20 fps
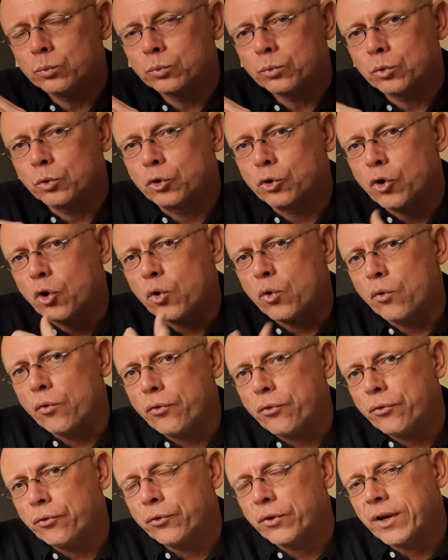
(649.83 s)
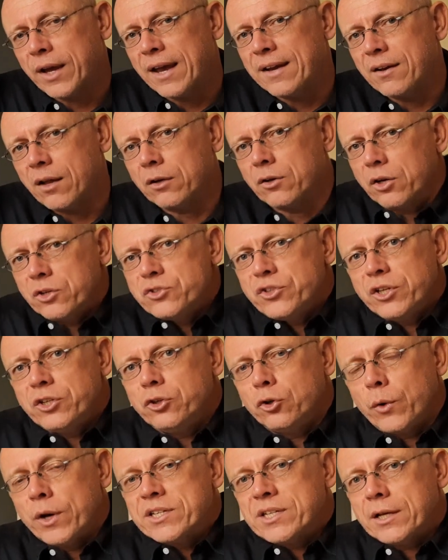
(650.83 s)
growth cannot
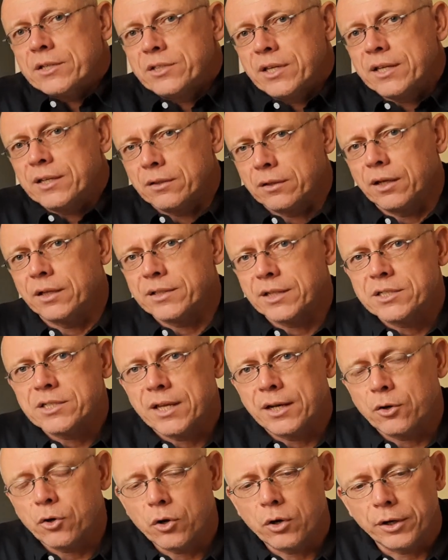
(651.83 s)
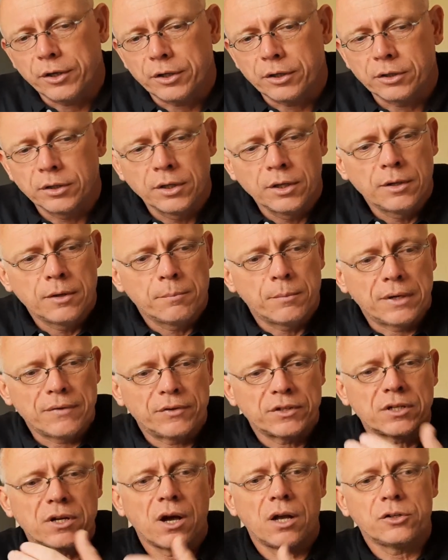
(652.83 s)
continue, as I said earlier. But if
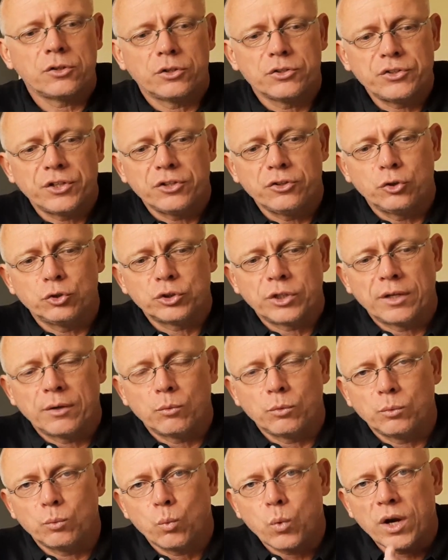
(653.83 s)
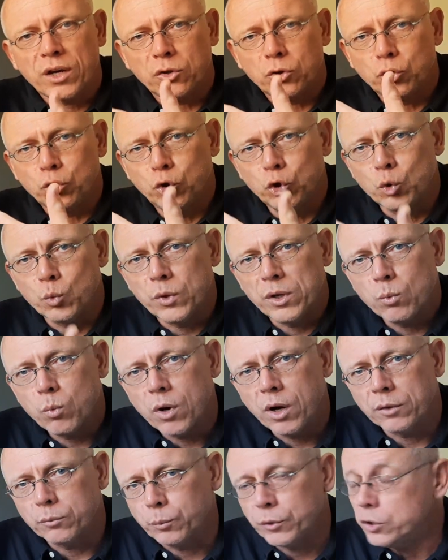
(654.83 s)
it can't continue, so what do we
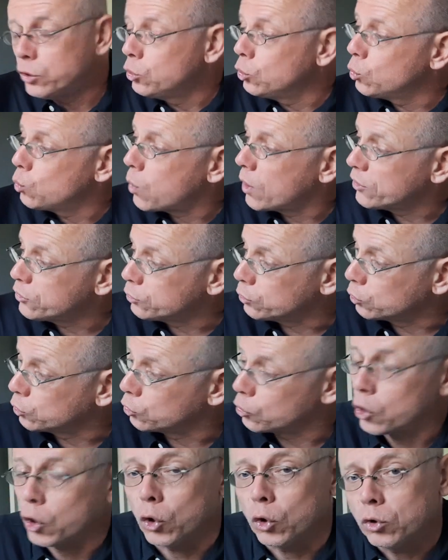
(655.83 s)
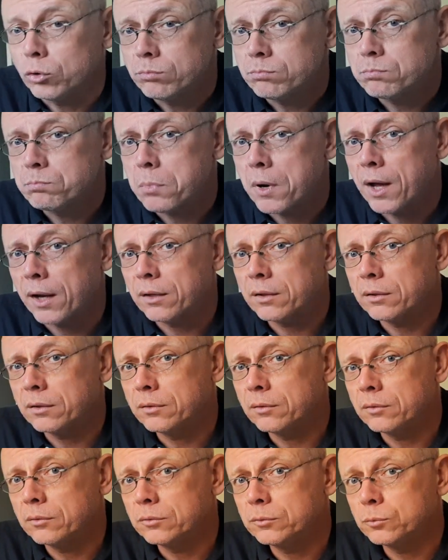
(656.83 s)
want? We do want to grow, but
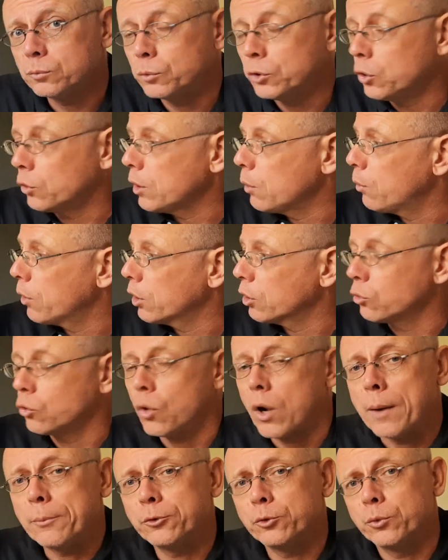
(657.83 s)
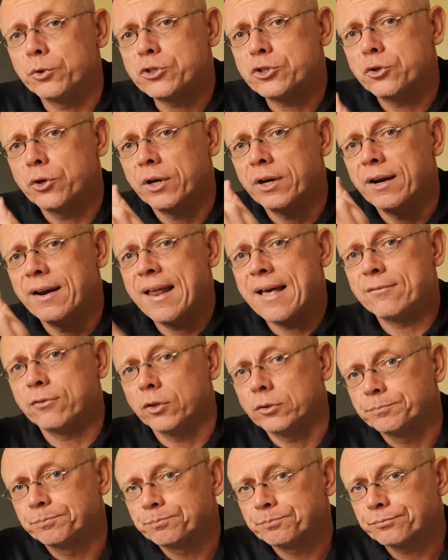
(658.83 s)
we only want to grow up to a certain
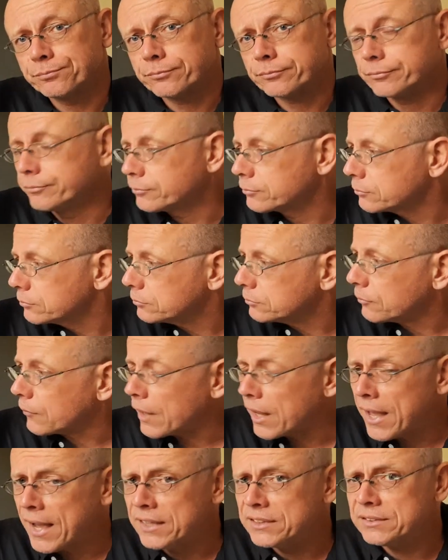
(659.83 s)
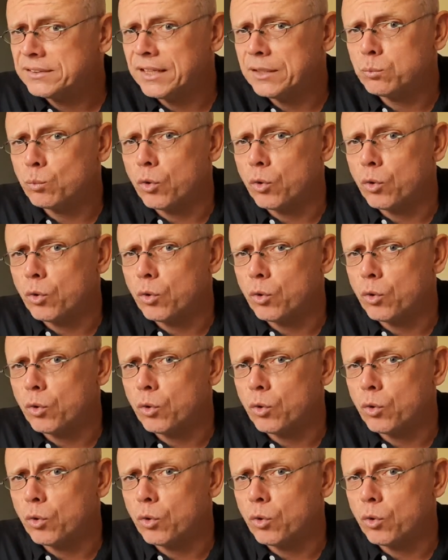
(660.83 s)
level. Actually, it